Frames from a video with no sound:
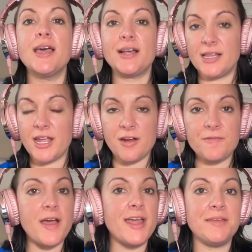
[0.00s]

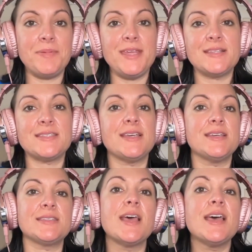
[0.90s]
clarifying
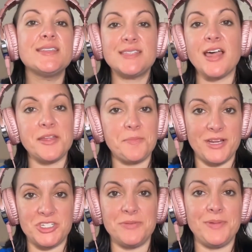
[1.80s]
pieces,
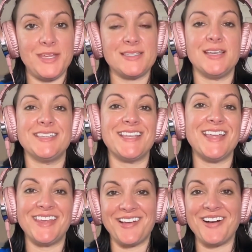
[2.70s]
celebration pieces, and
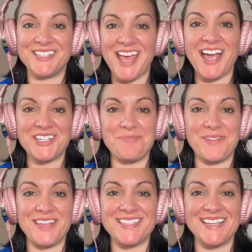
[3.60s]
then call to action
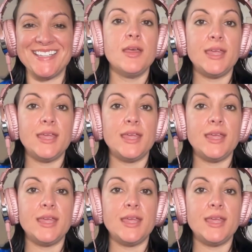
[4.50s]
pieces.